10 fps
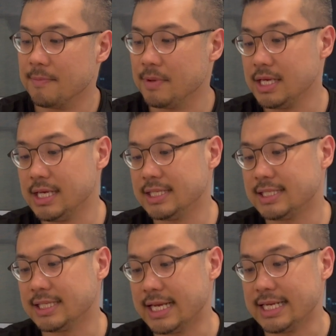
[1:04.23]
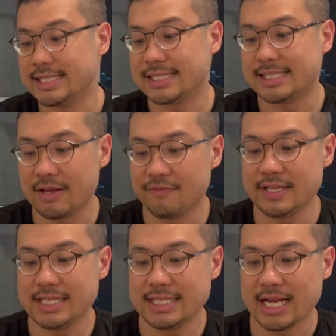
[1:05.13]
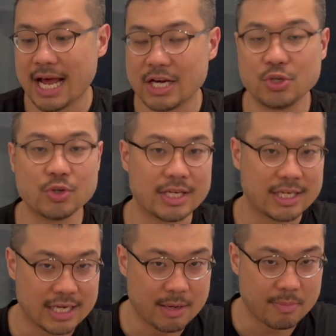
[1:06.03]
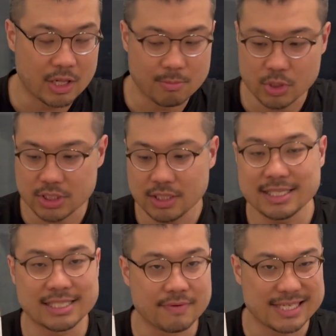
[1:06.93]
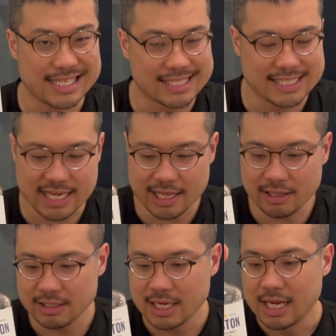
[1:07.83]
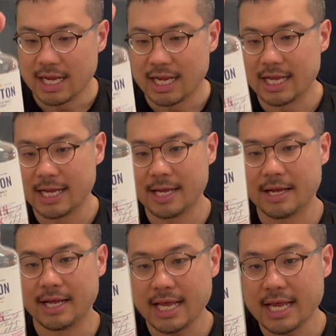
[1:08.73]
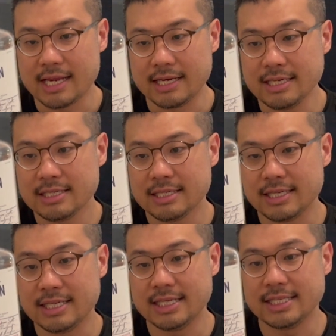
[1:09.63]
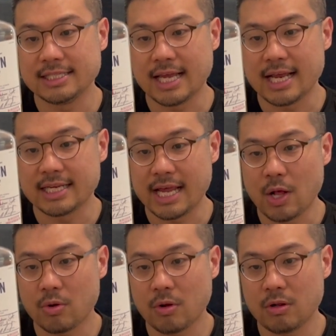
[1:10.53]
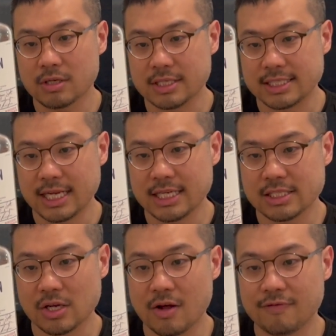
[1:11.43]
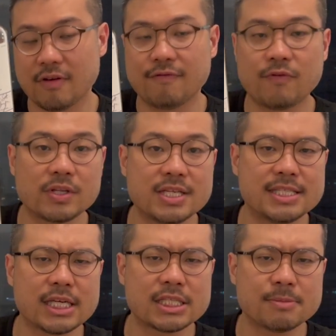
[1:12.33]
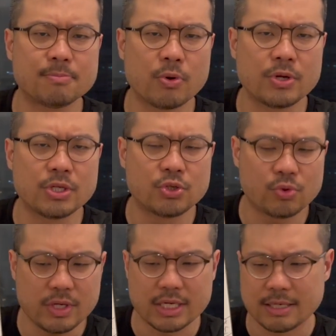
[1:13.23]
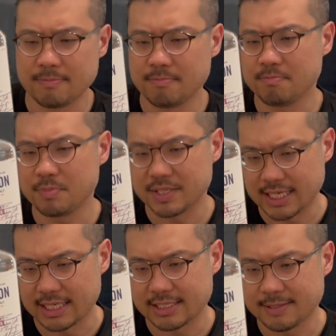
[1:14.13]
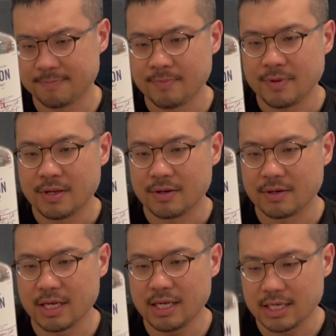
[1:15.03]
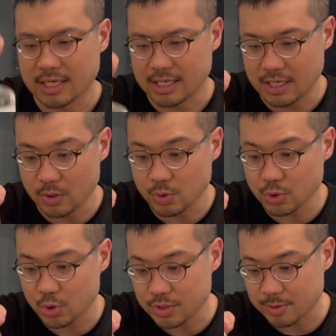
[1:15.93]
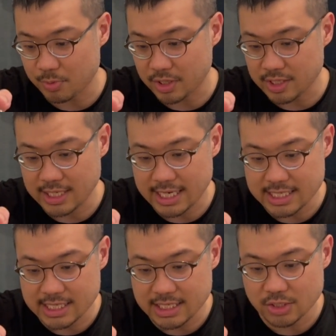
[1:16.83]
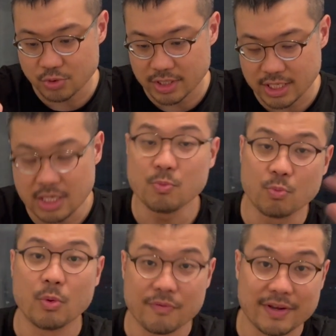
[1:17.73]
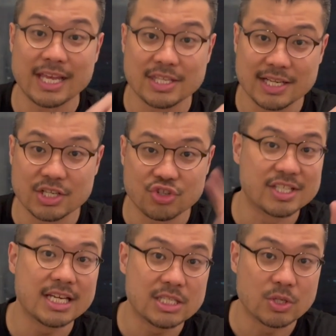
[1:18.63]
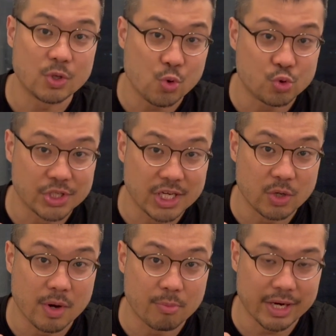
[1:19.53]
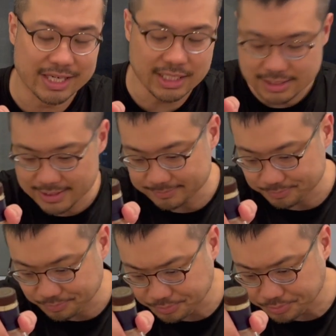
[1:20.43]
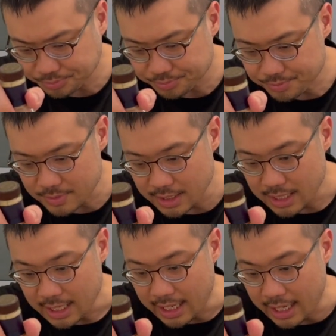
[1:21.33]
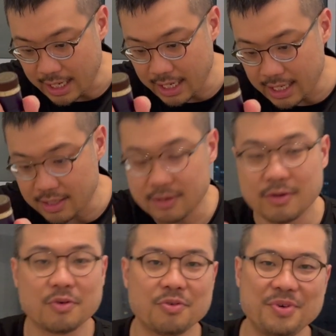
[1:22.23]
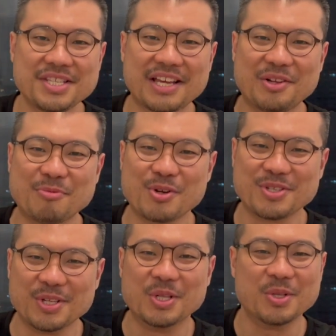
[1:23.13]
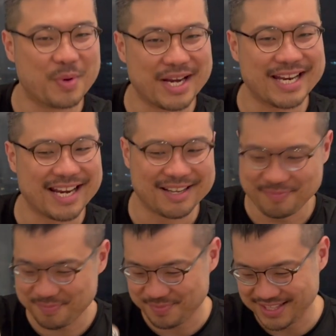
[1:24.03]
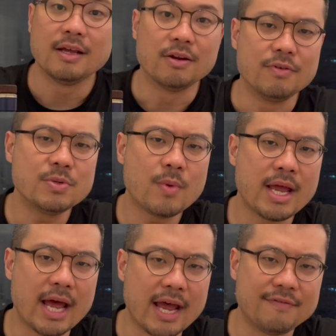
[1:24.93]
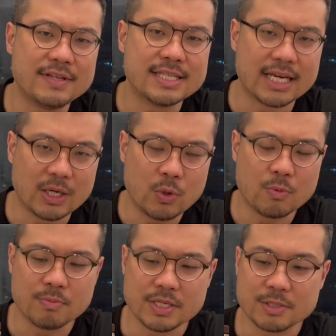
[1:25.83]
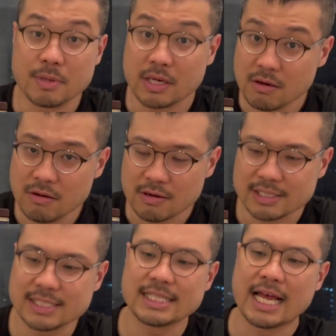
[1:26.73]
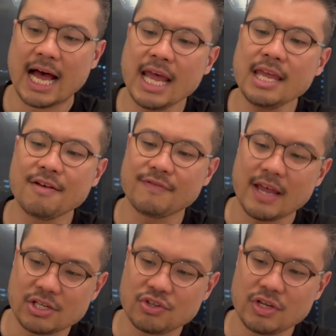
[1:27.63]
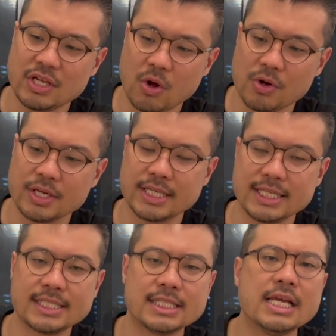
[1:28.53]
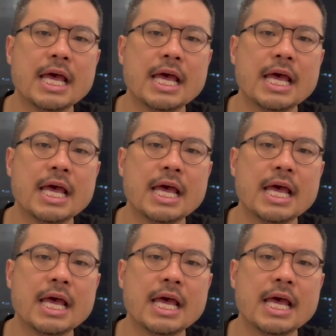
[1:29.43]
is a 700 ml bottle, 70 cl, and is at the alcohol content of 46.3%. Okay, it also shows a pregnant lady drinking, but with a cancellation sign, so no drinking when pregnant. And recycle the bottle when done. The reason why I have this at home is because I have actually ordered this